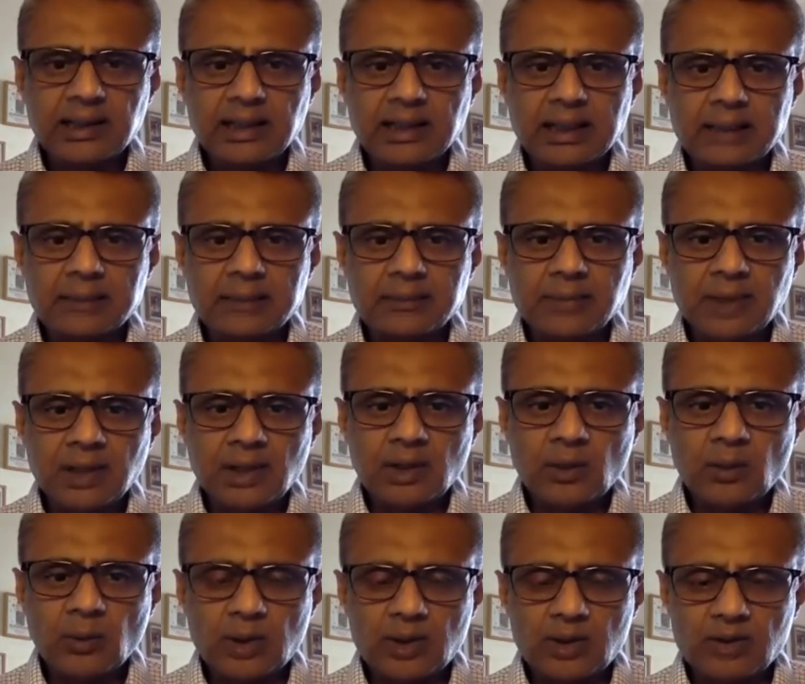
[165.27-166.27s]

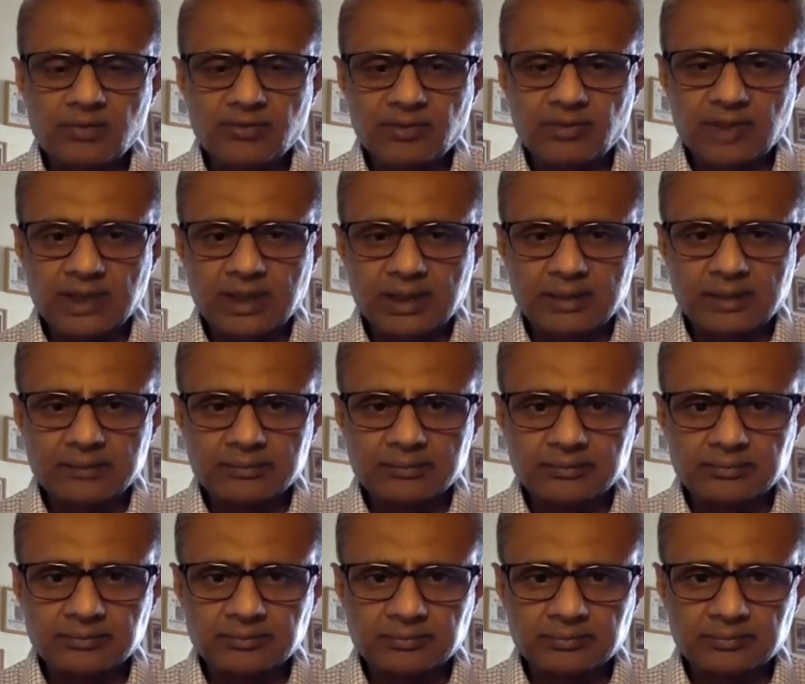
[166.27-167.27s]
One of
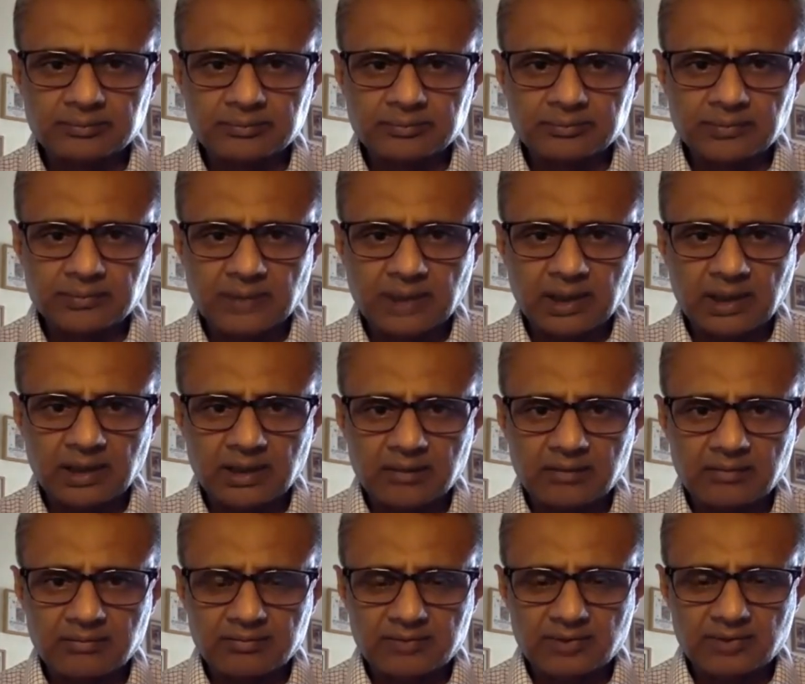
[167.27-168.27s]

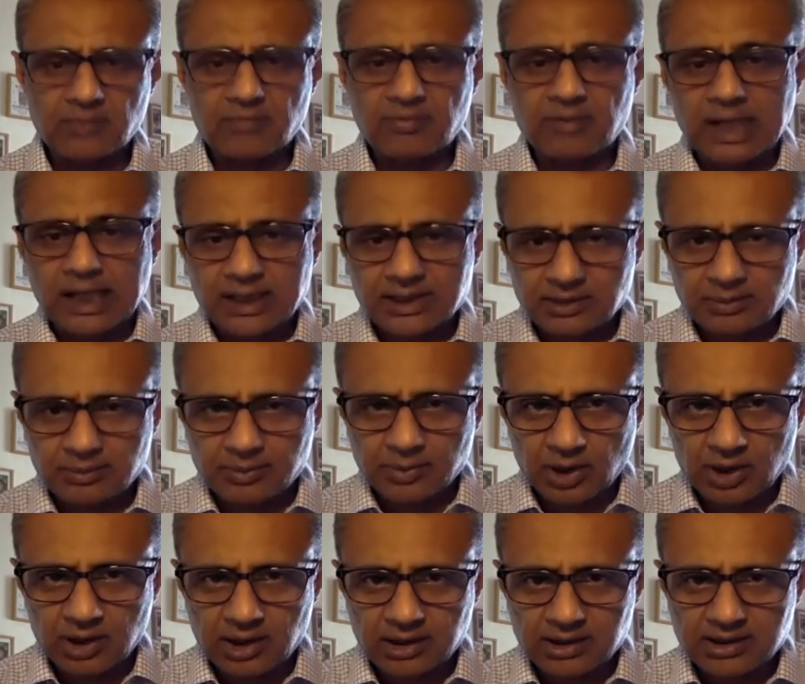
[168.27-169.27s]
our sort of flagship
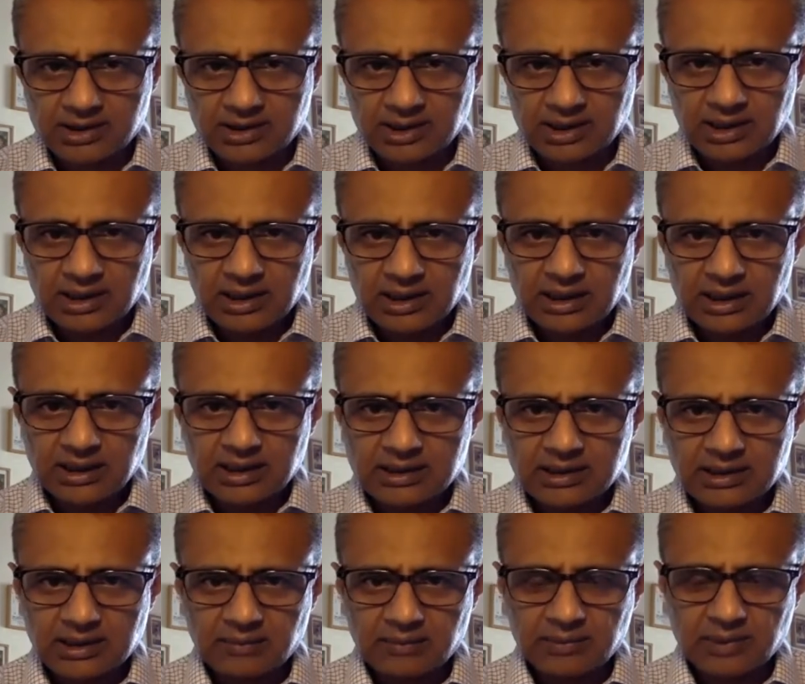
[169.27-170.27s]
products is
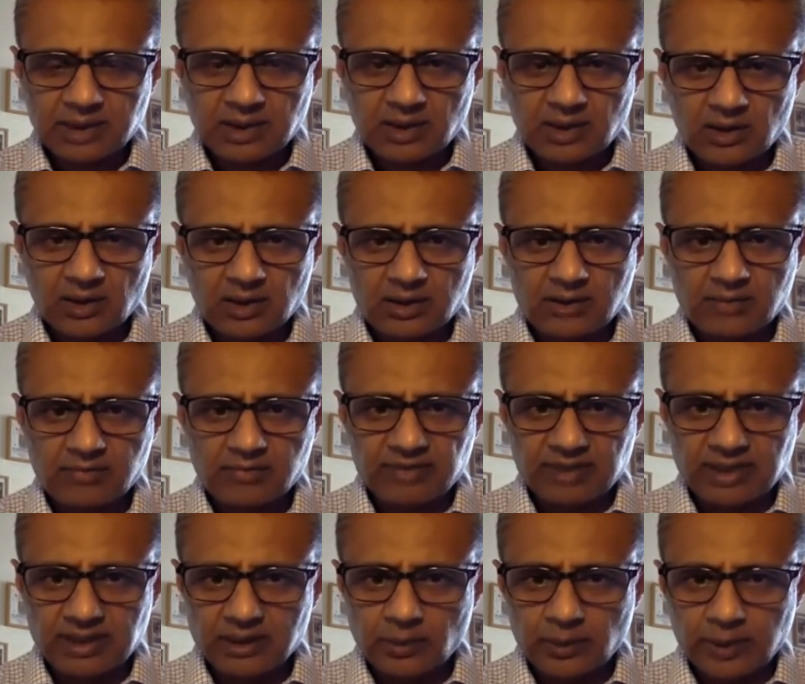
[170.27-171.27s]
something called
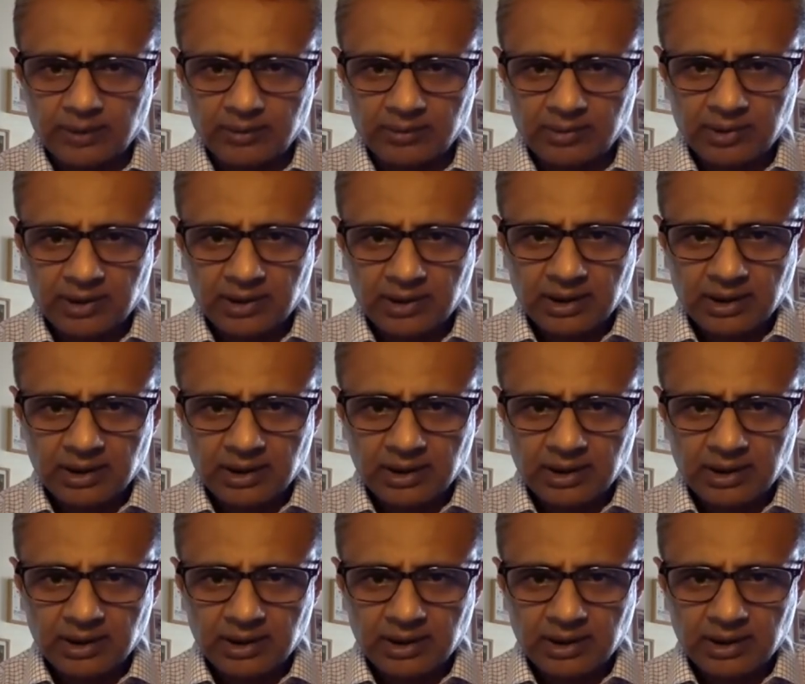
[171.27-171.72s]
FieldWeb.